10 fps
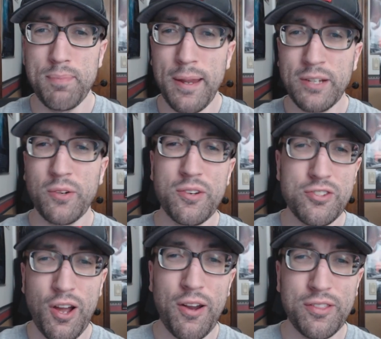Pinker and
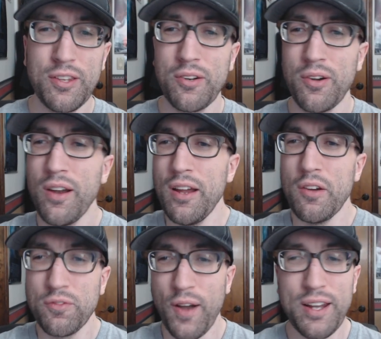Jonathan are
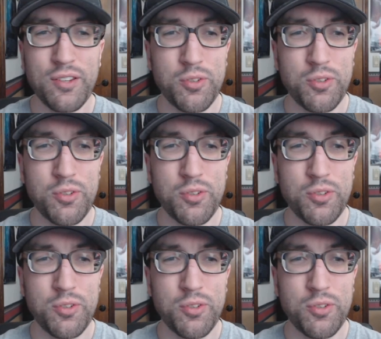fighting